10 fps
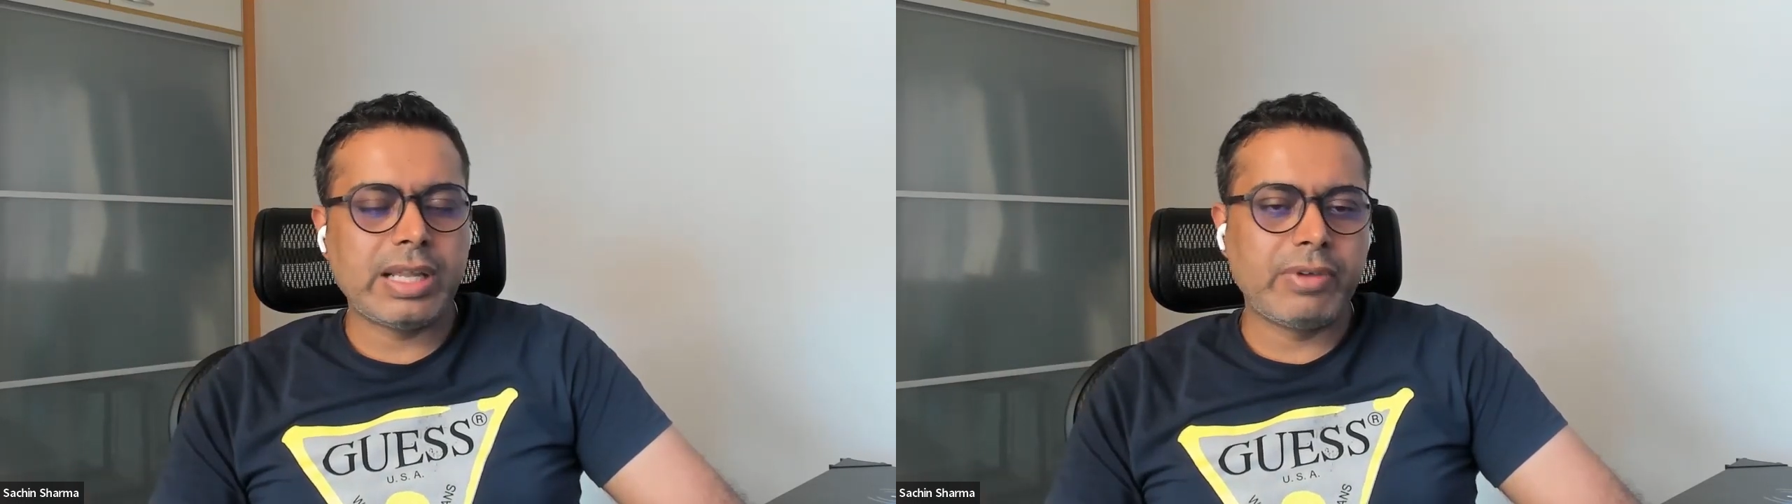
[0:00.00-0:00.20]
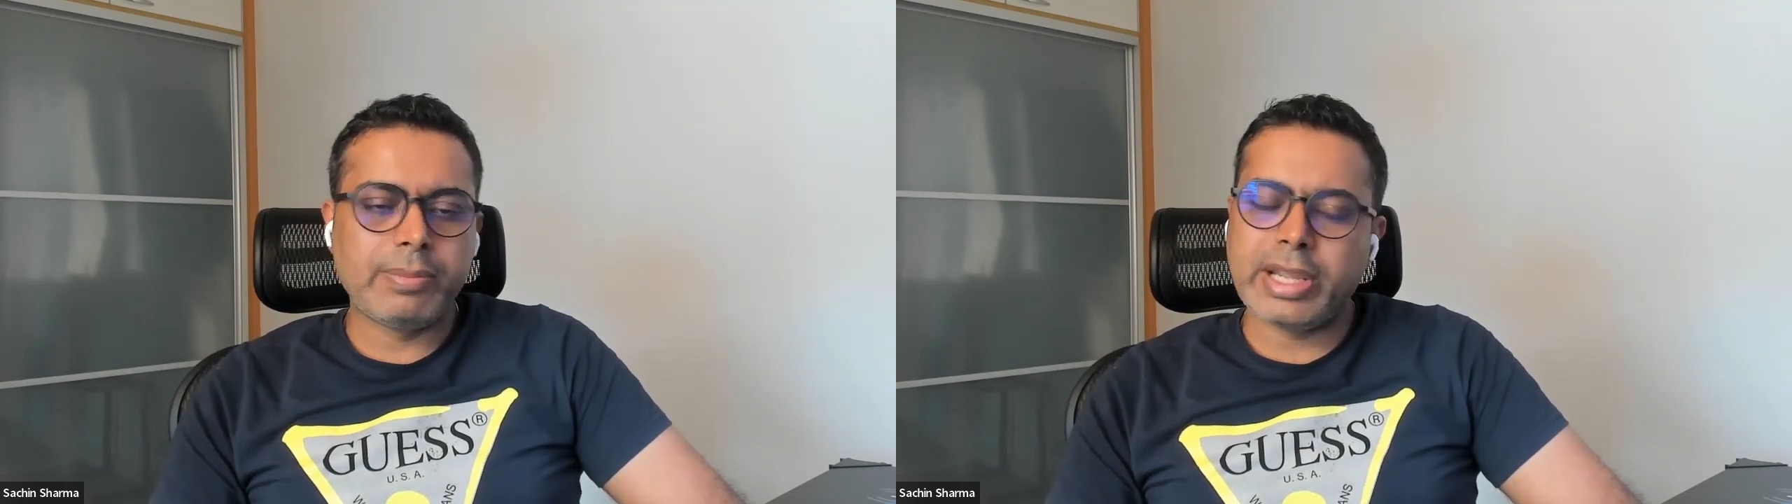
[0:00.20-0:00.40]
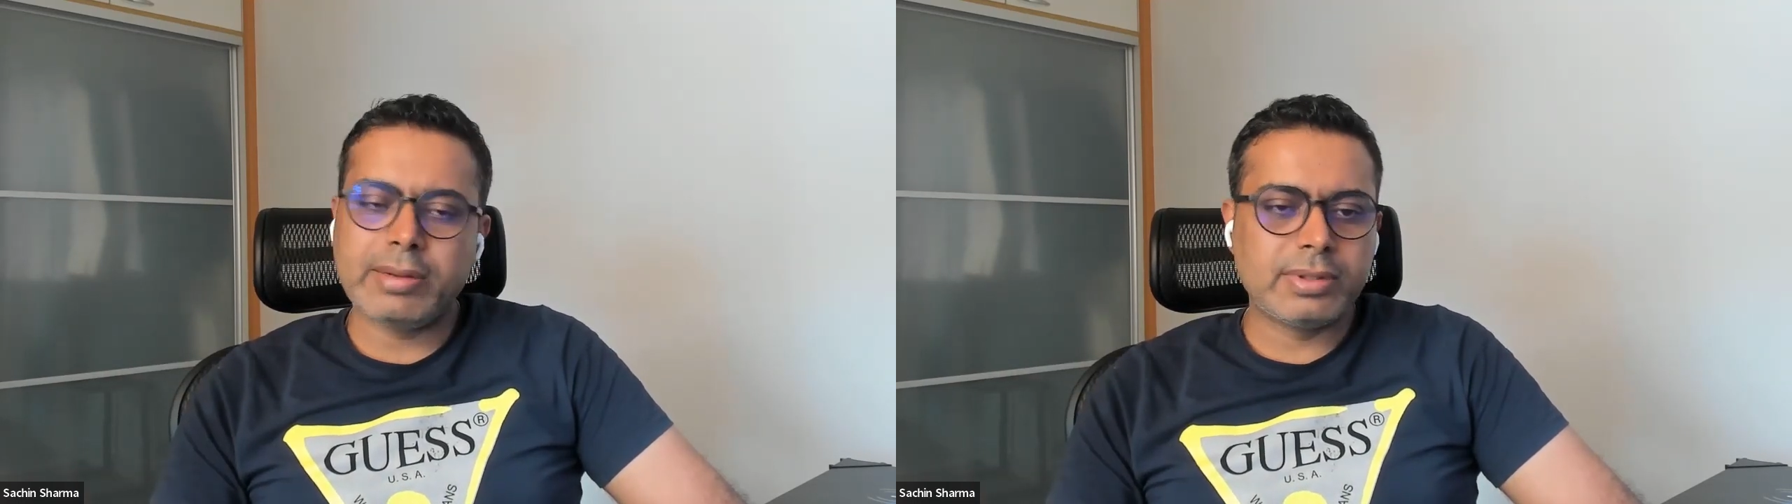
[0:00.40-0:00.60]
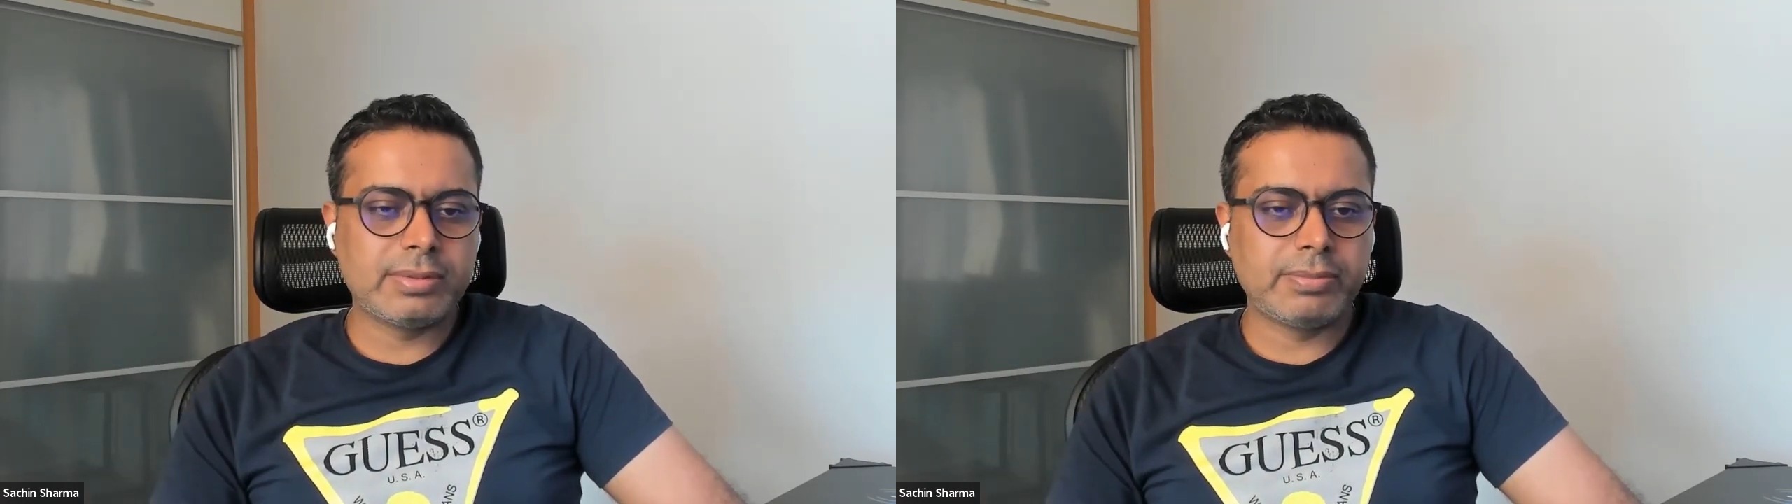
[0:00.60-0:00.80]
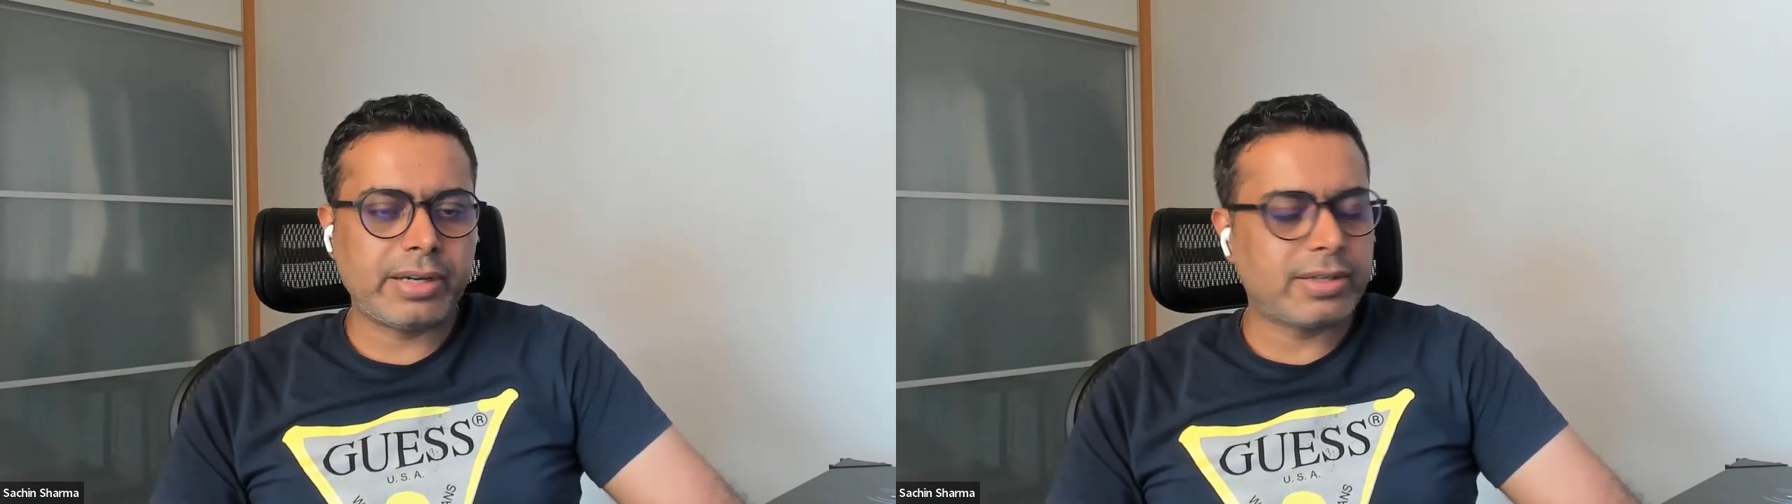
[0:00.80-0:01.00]
they will make
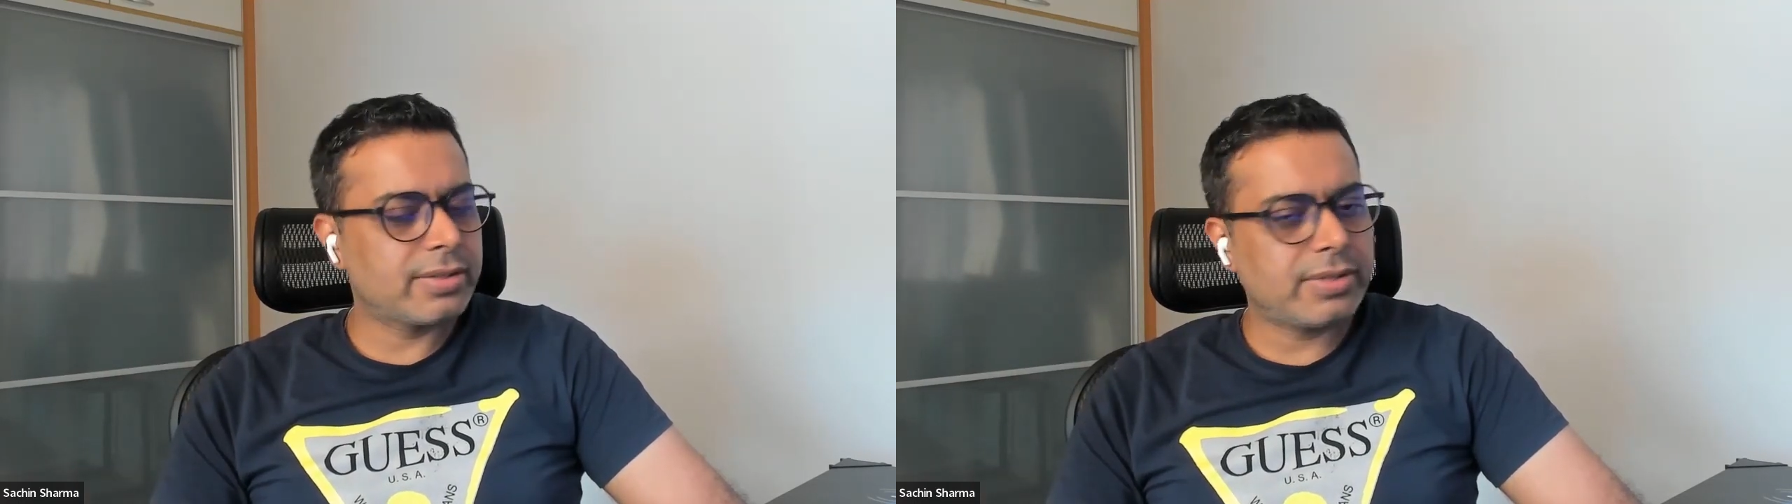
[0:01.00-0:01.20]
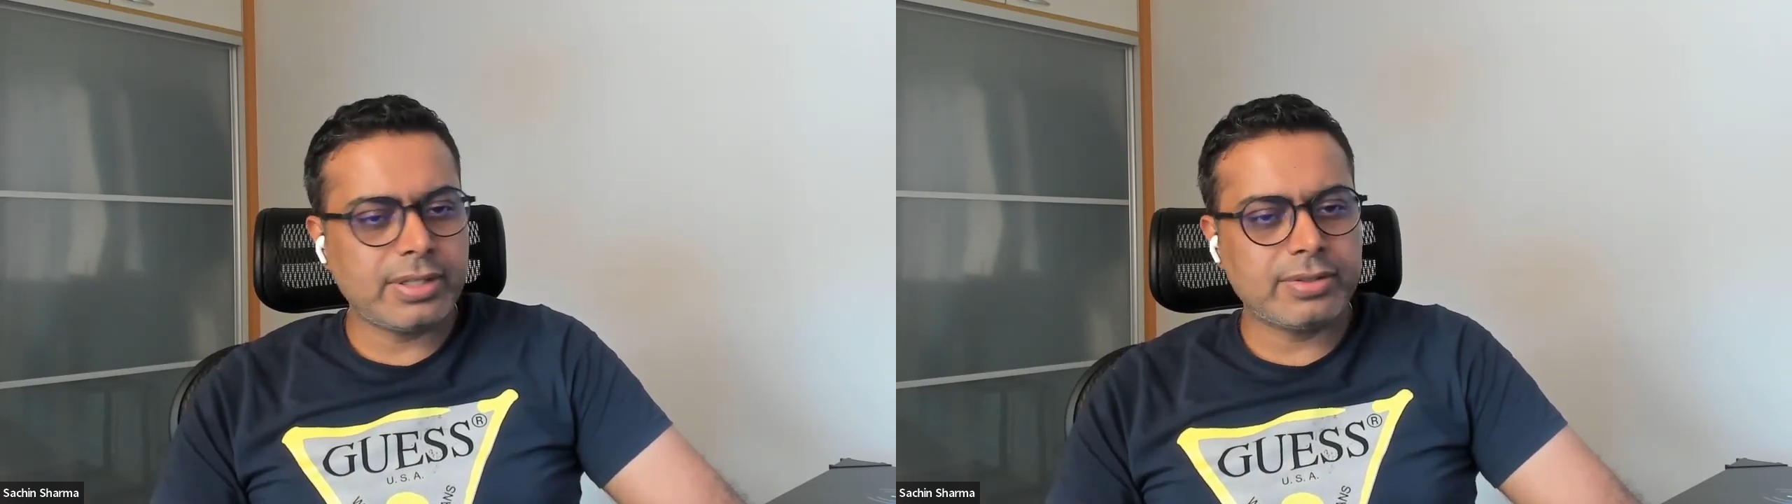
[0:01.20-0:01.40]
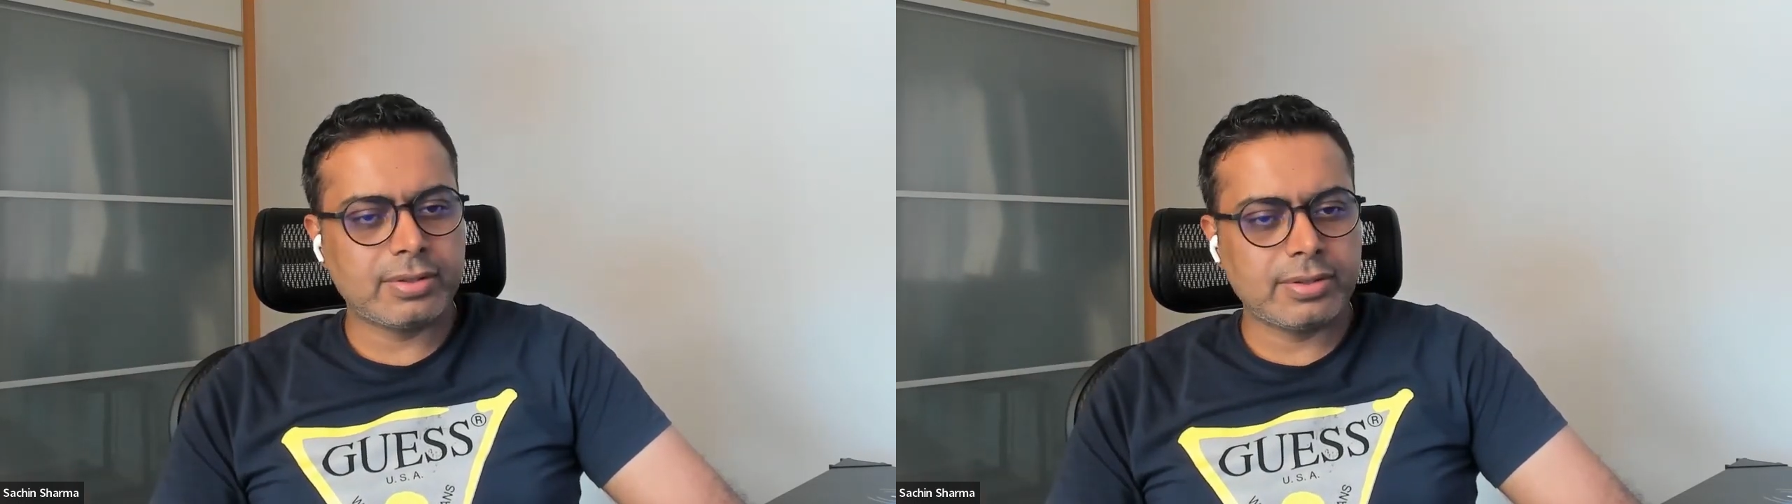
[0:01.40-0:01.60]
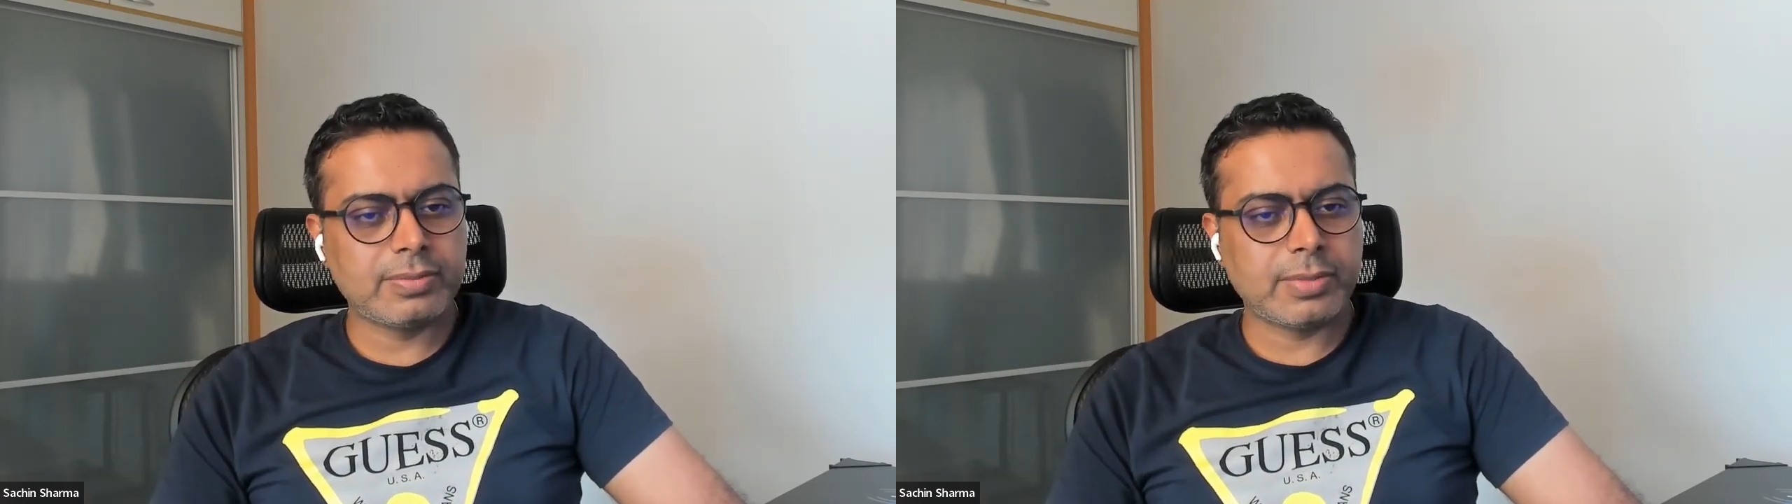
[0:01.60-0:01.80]
better sense on these